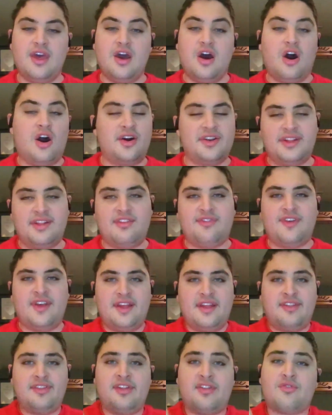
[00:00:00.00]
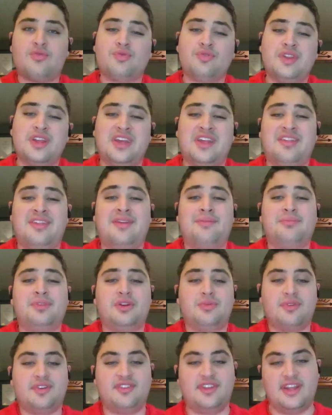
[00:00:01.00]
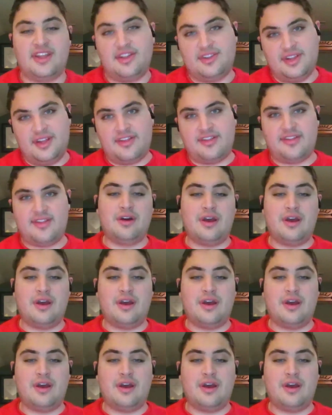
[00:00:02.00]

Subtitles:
On its face, this ruling is simply ridiculous,